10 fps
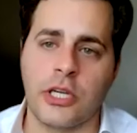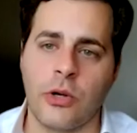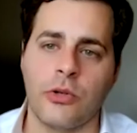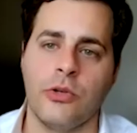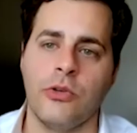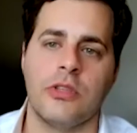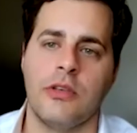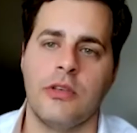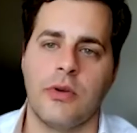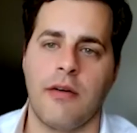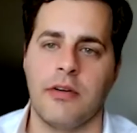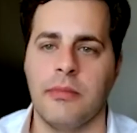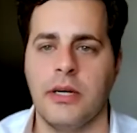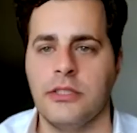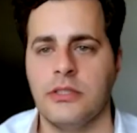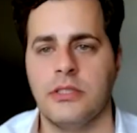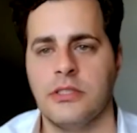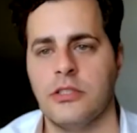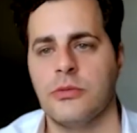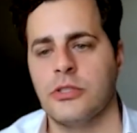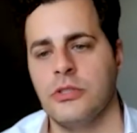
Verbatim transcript: cannot use it if you have an emergency situation.